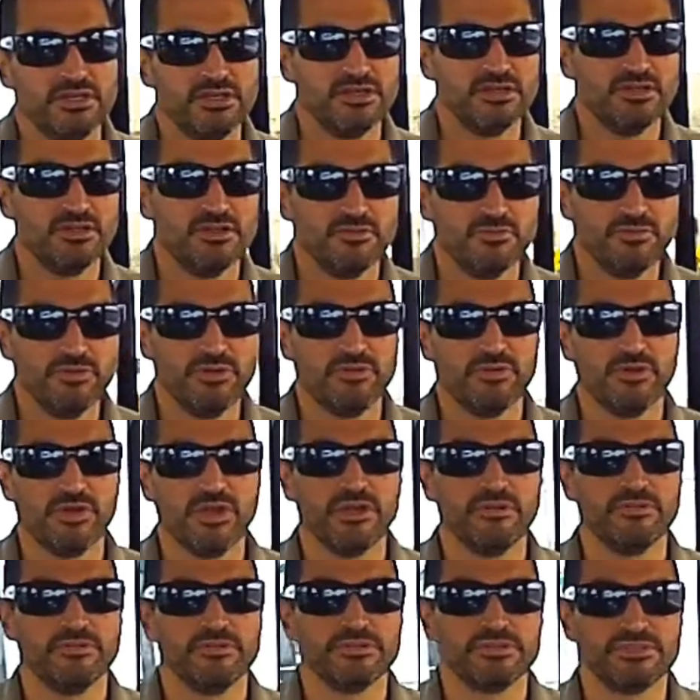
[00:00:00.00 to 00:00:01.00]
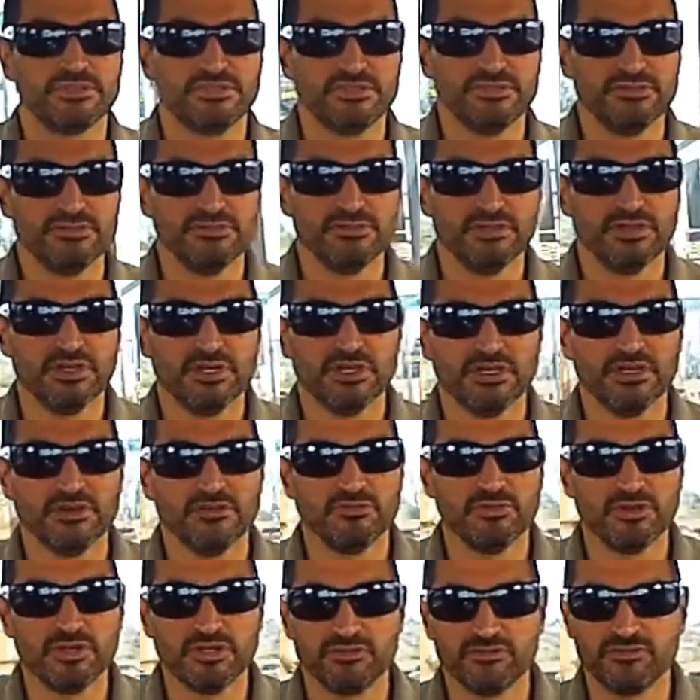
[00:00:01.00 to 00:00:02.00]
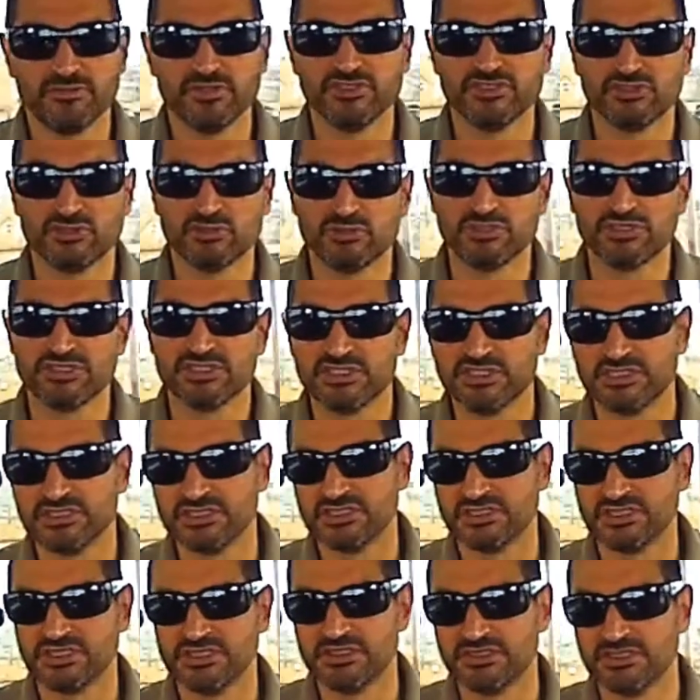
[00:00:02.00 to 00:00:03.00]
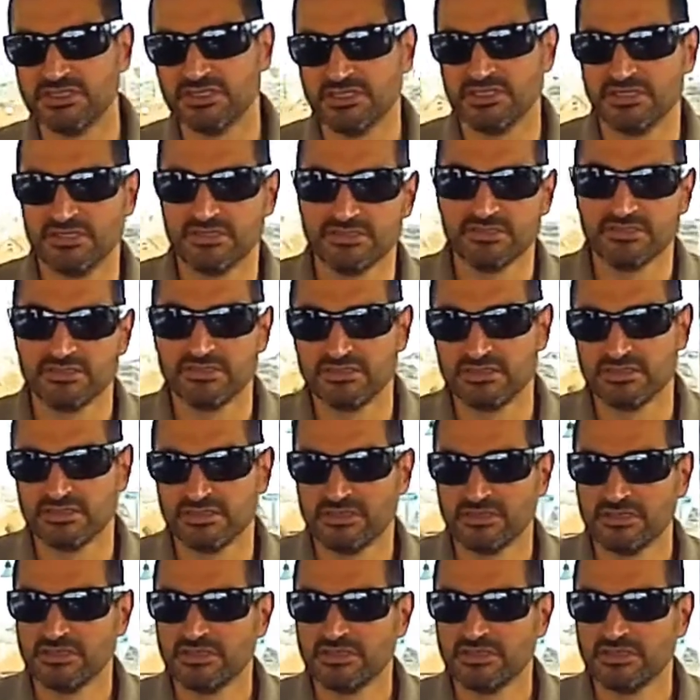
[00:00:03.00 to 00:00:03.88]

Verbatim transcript: you know, we were able to uh, one of the resources and and